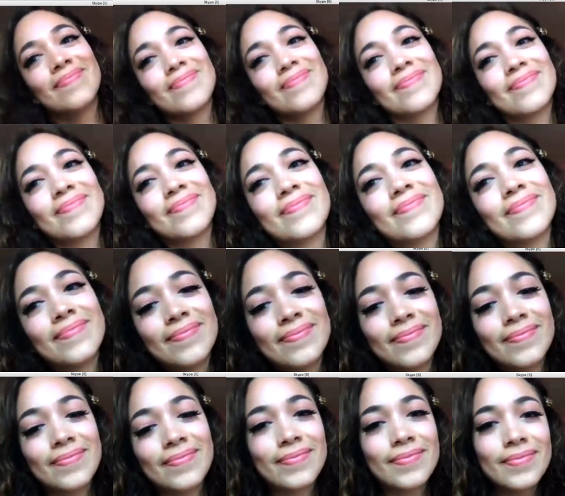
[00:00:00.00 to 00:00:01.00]

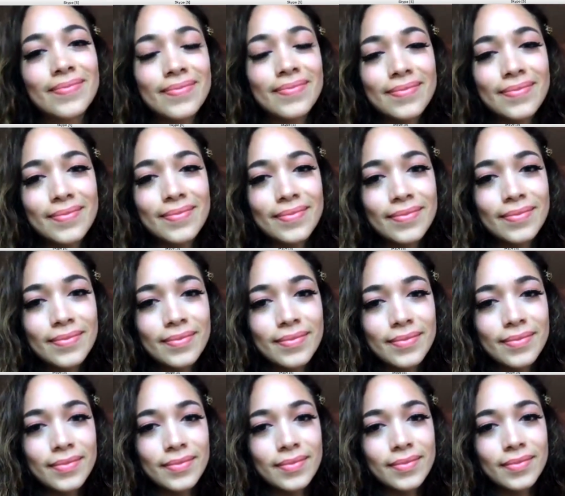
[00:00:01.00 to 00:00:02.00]
So you're gonna hoop?
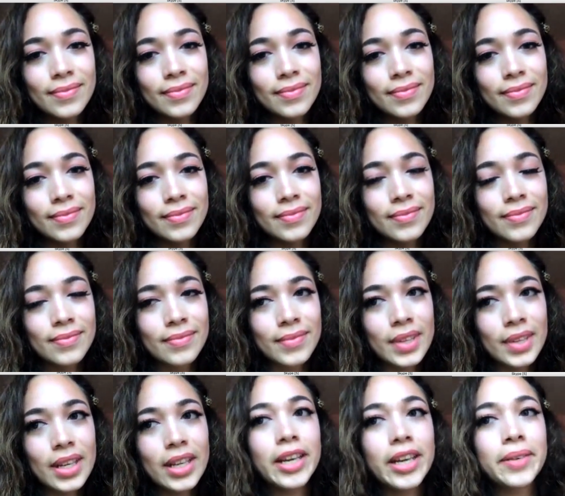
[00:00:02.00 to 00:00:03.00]

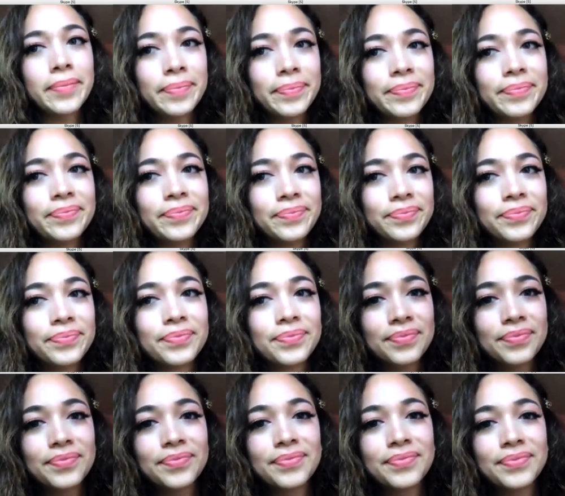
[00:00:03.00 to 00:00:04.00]
Yeah.
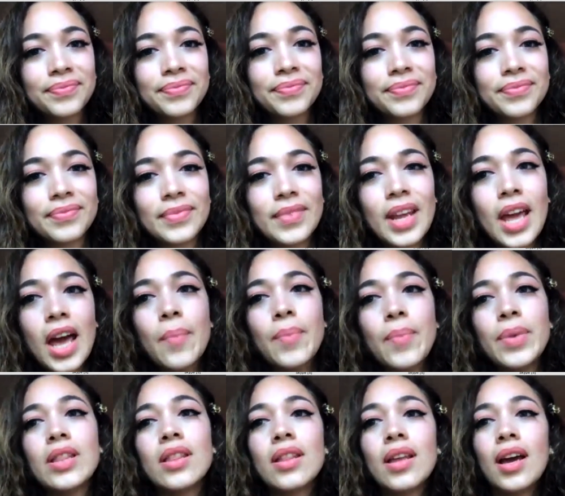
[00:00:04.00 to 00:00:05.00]
Okay. I mean,